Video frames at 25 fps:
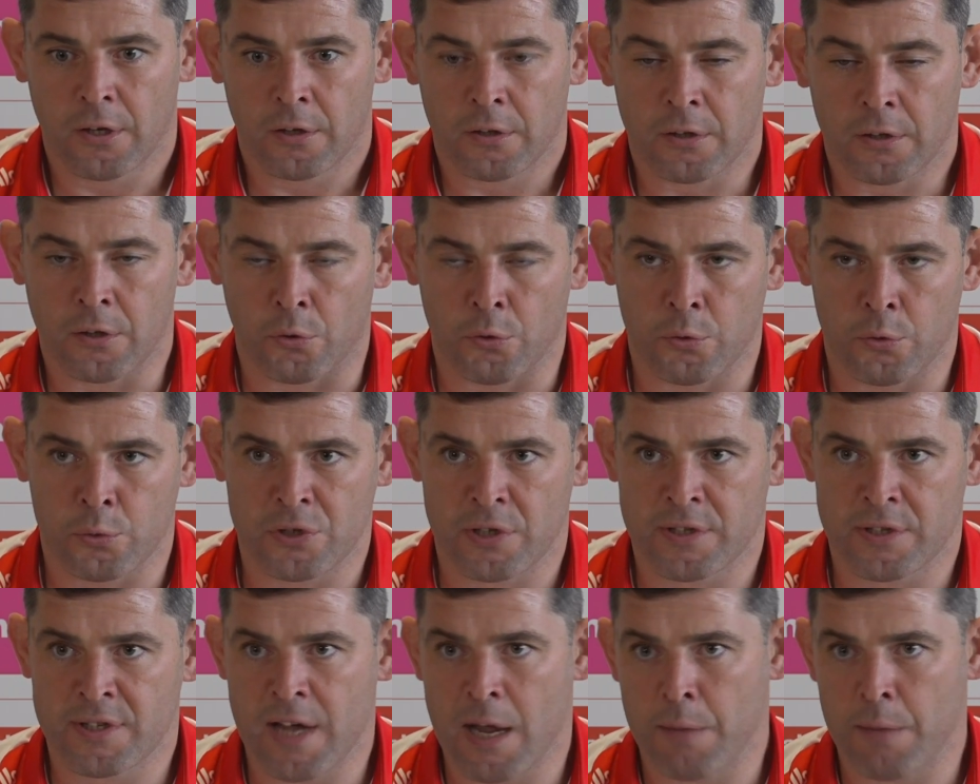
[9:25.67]
You know, there was
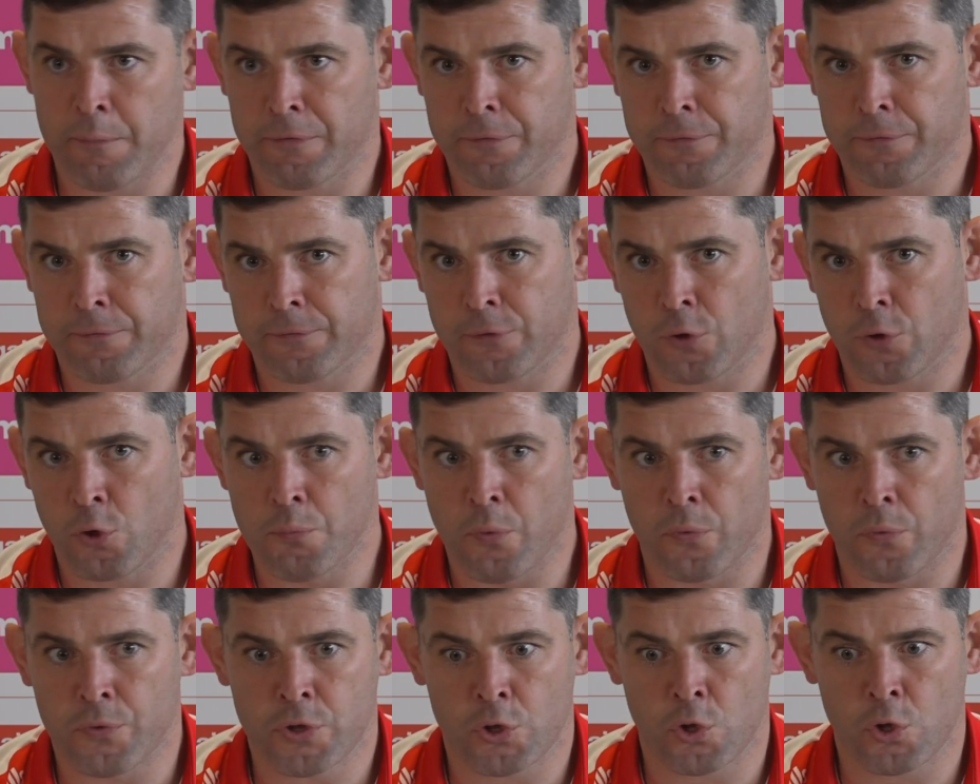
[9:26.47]
a time a few
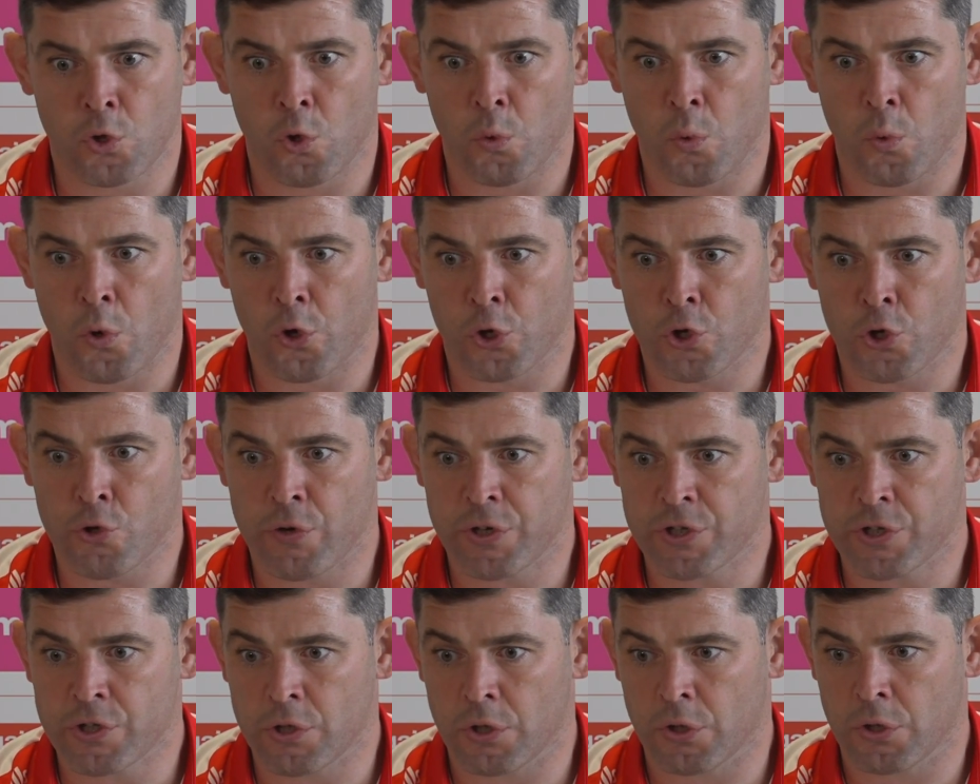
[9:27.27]
months ago where
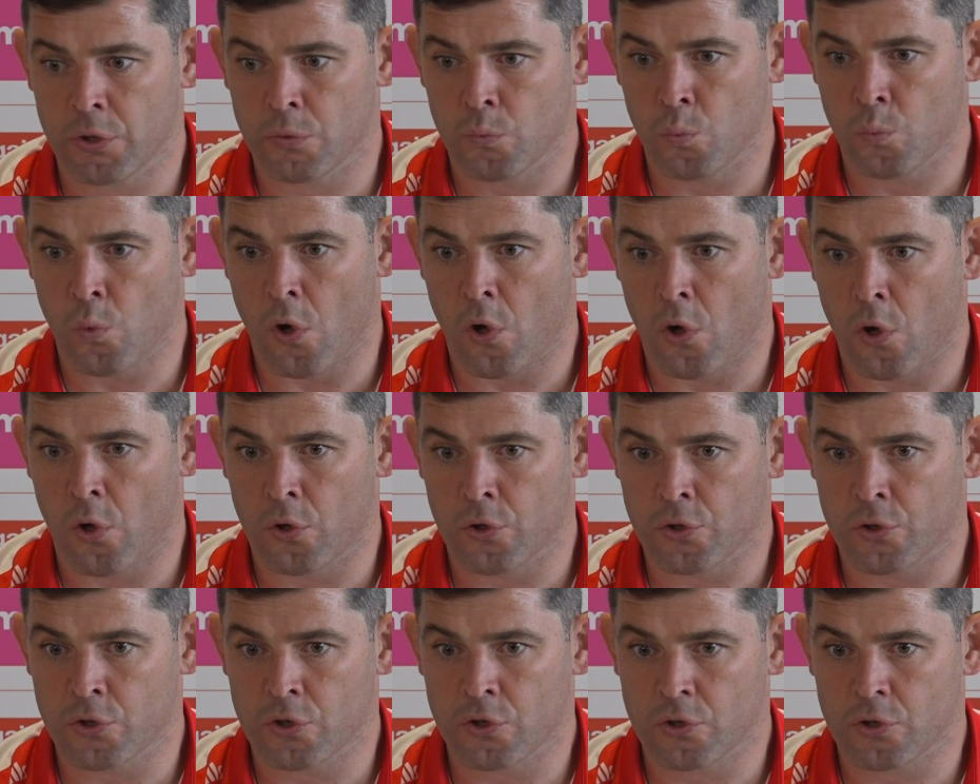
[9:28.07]
Kristian
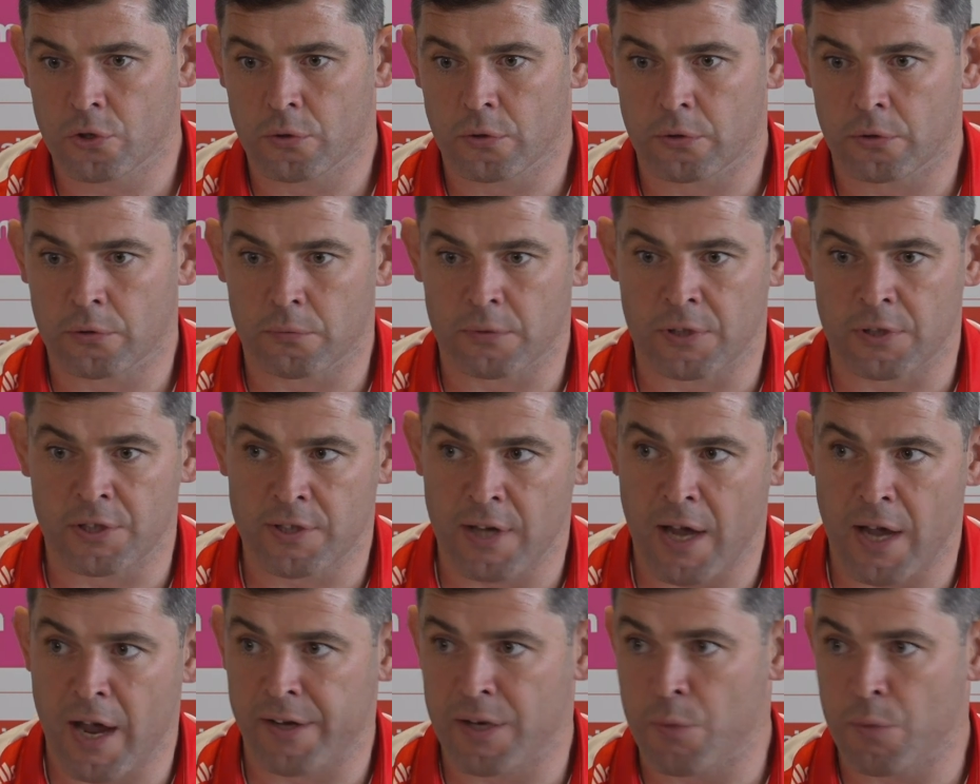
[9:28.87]
was
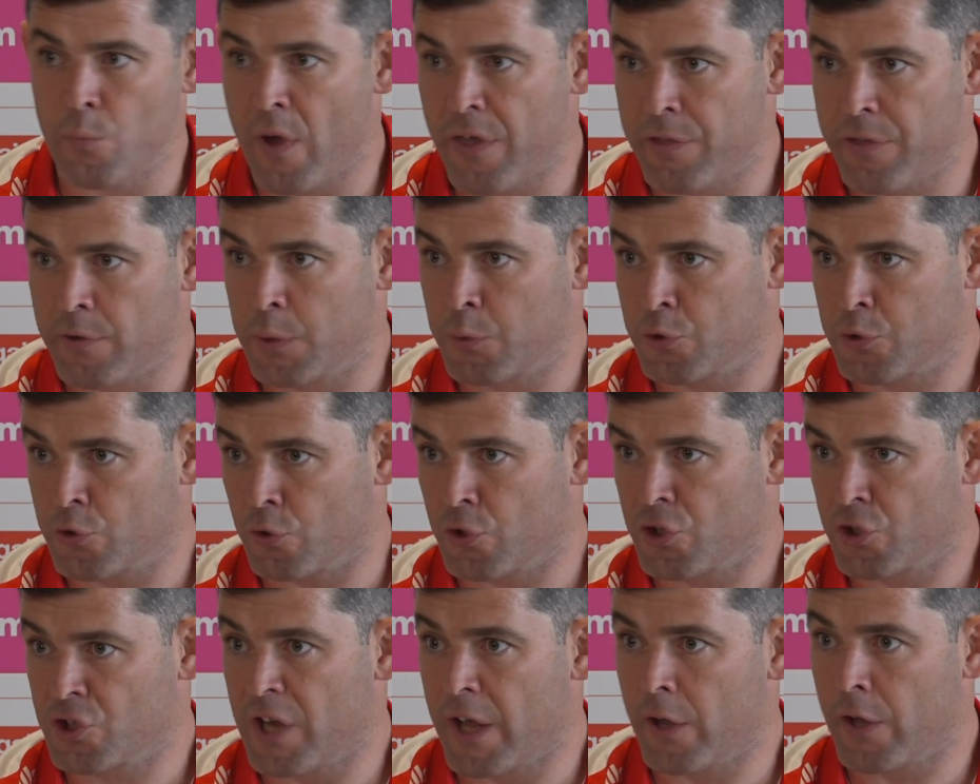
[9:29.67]
deciding whether he was
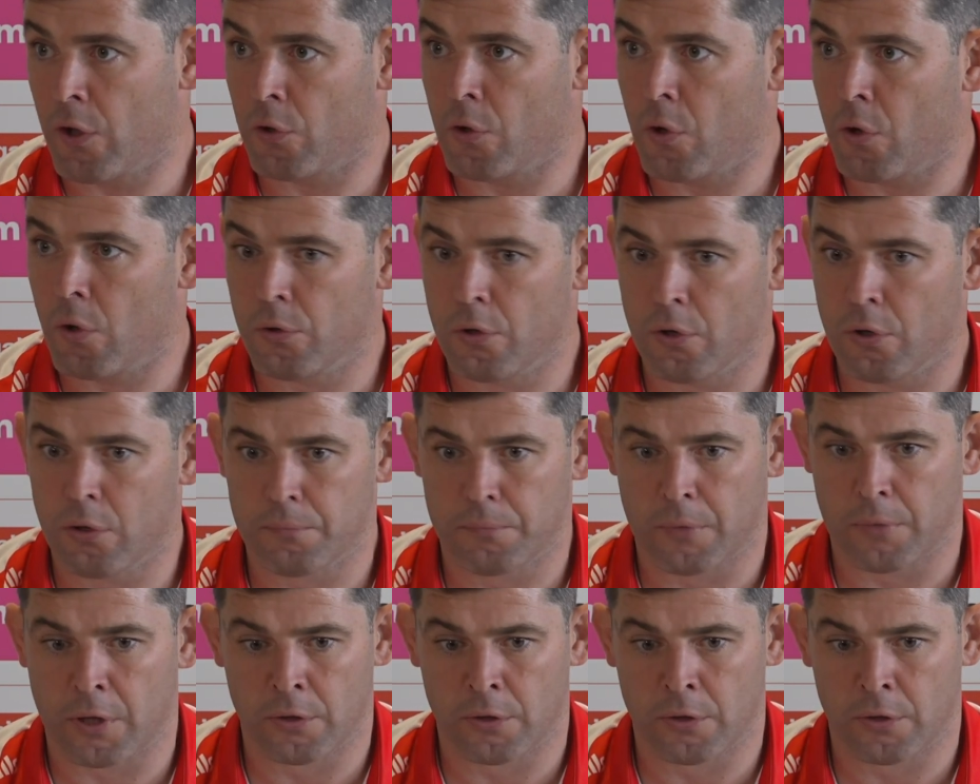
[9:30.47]
going to stay on or not.